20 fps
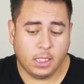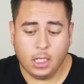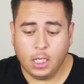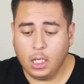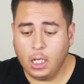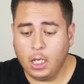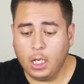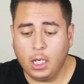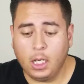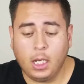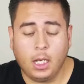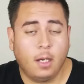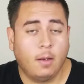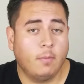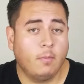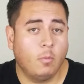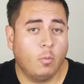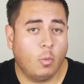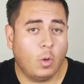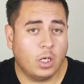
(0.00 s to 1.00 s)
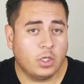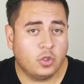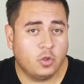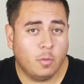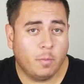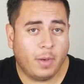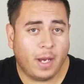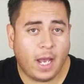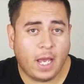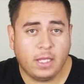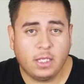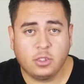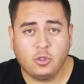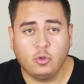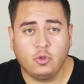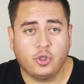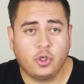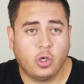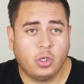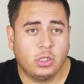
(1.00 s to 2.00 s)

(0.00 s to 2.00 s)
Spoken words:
Once you buy this, you turn